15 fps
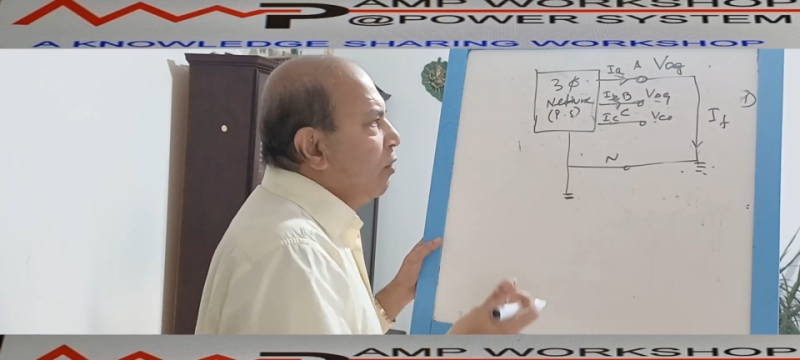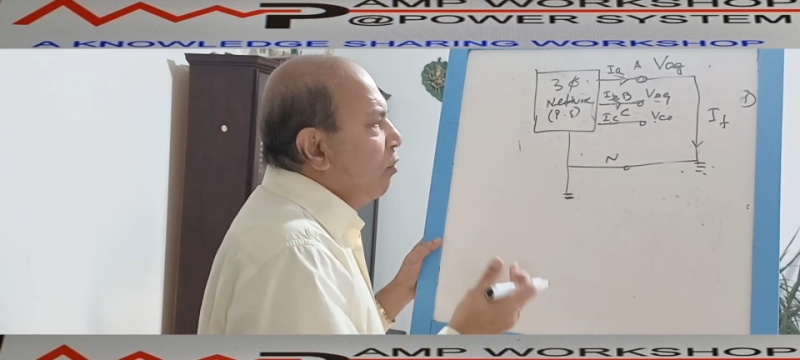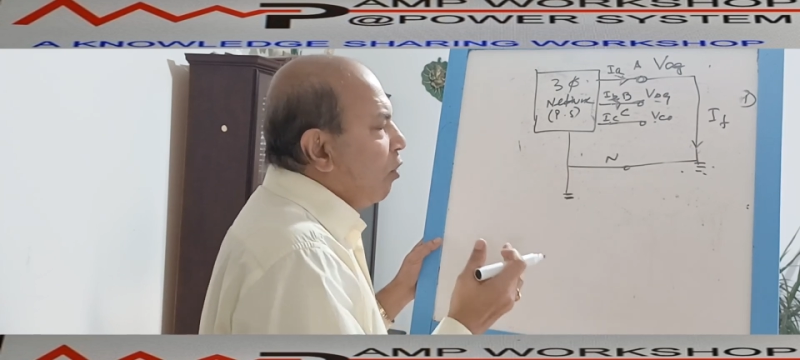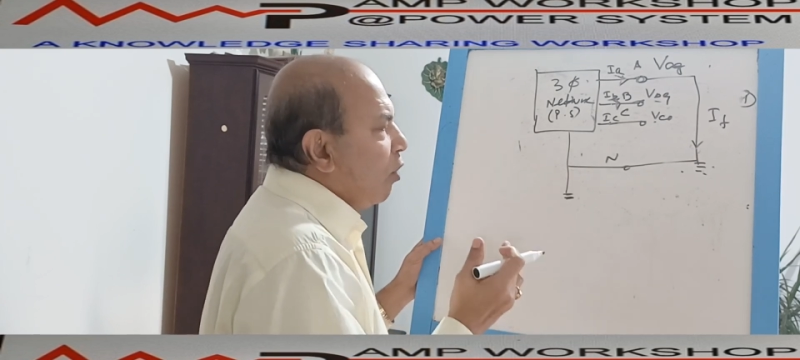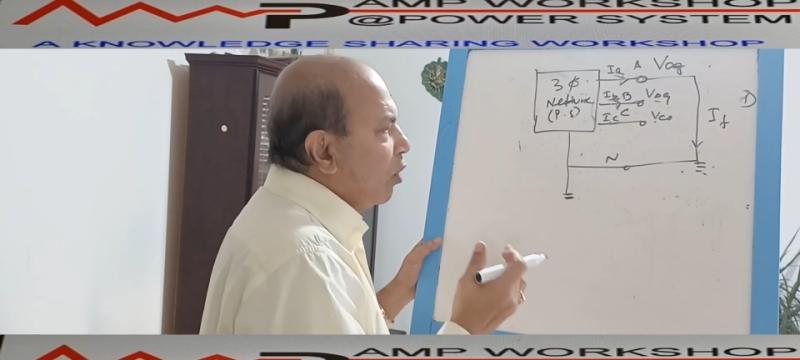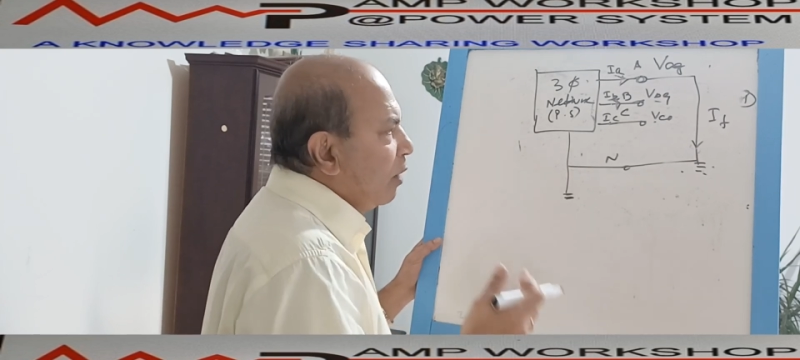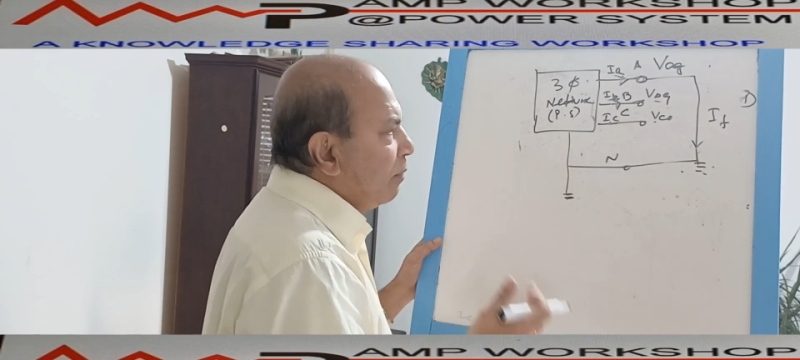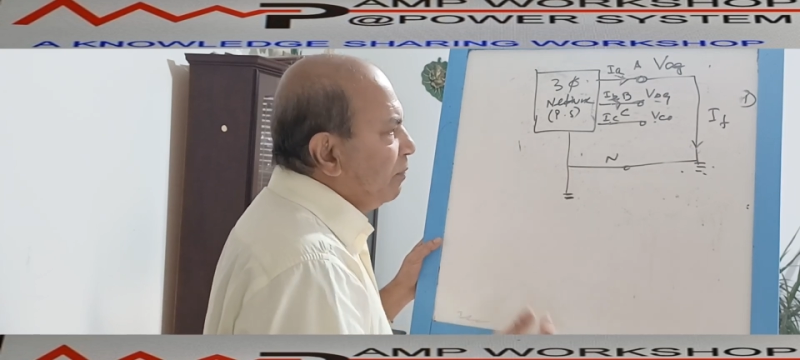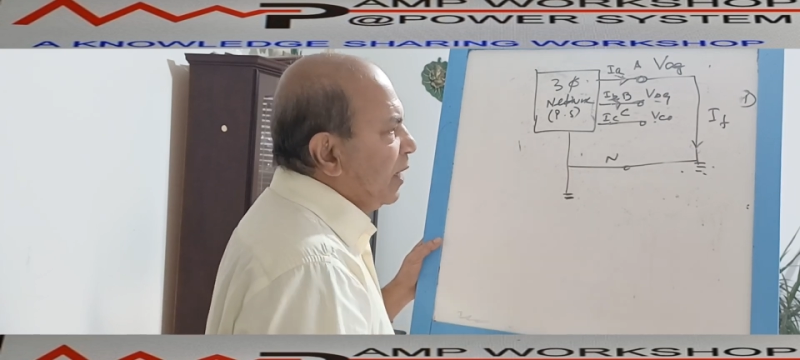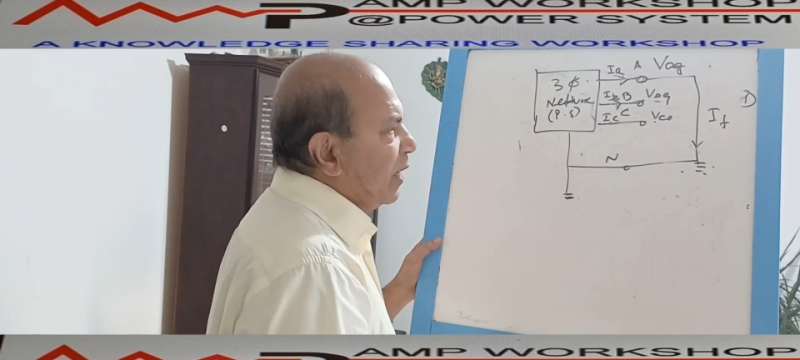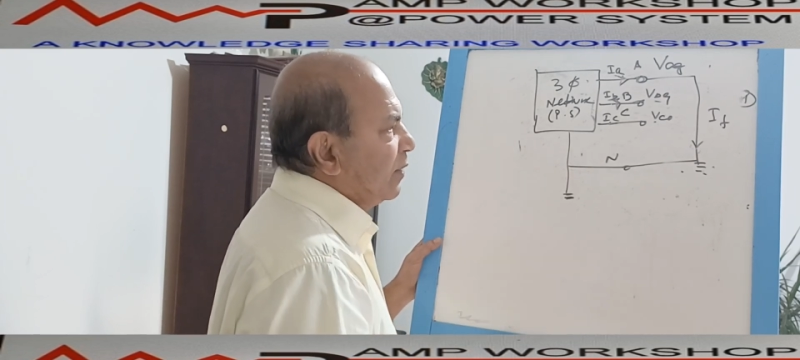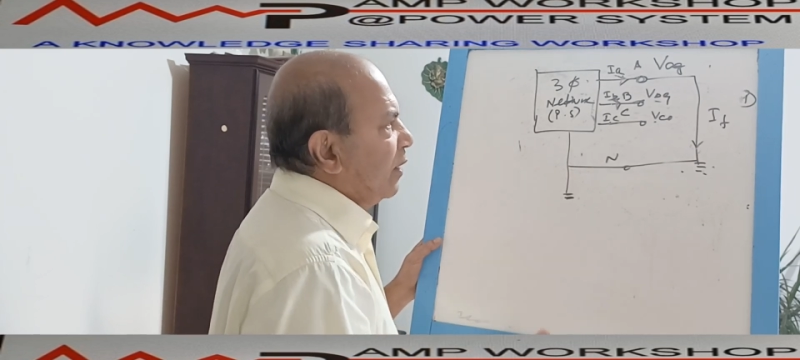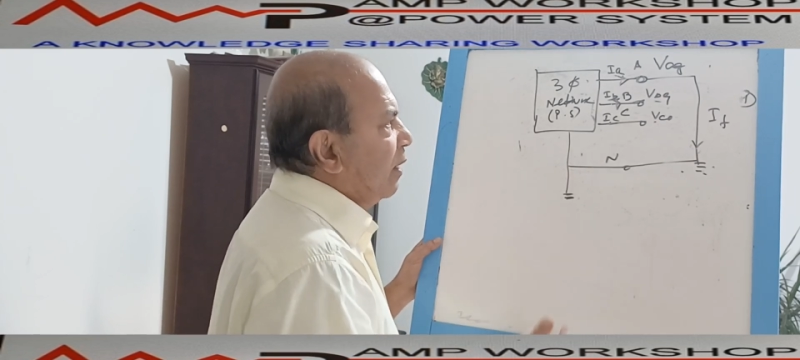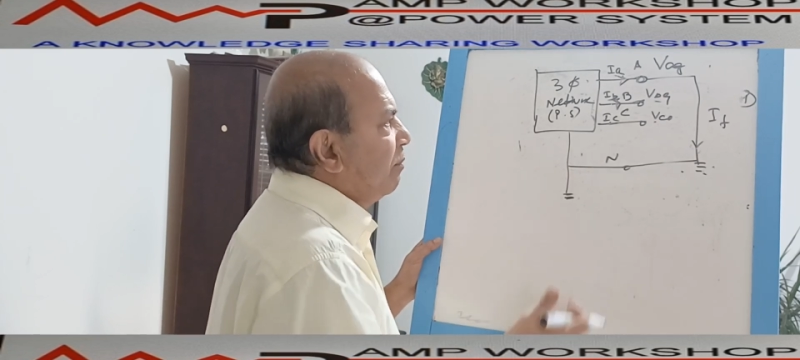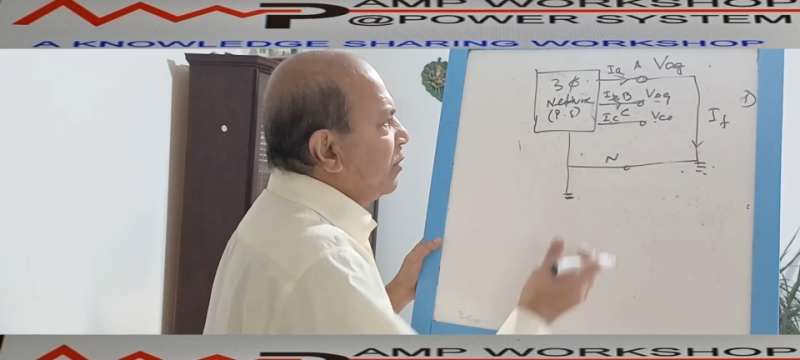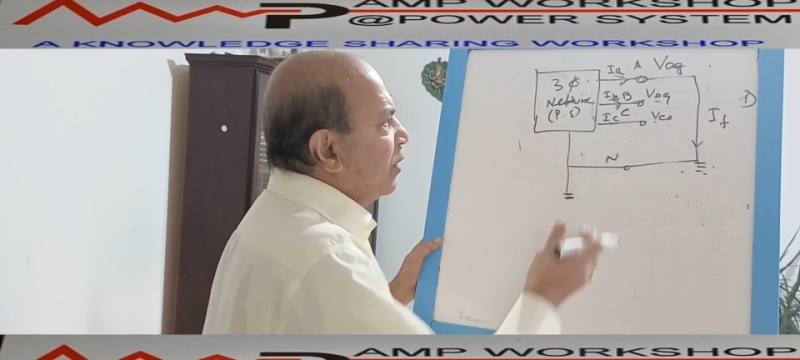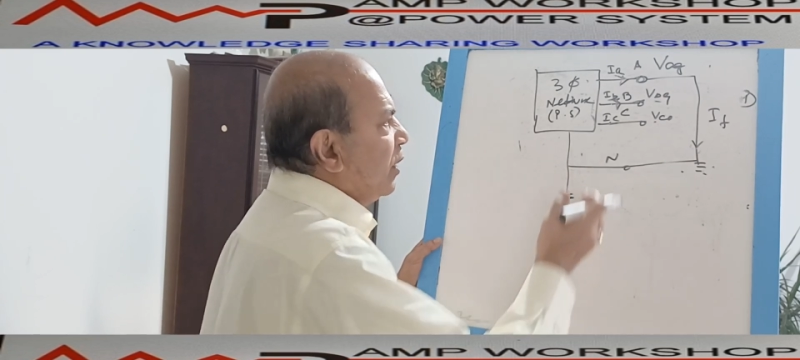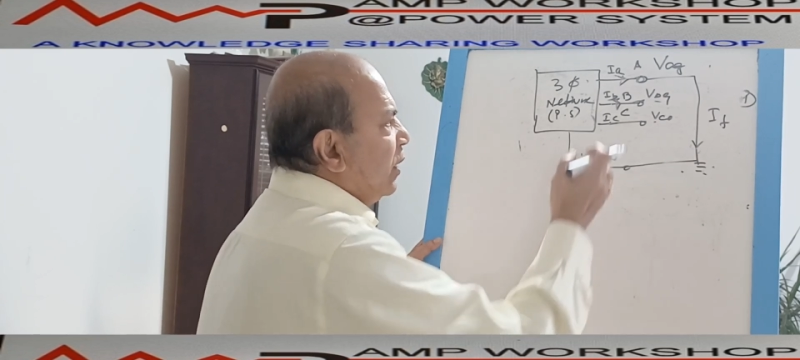one of the assumption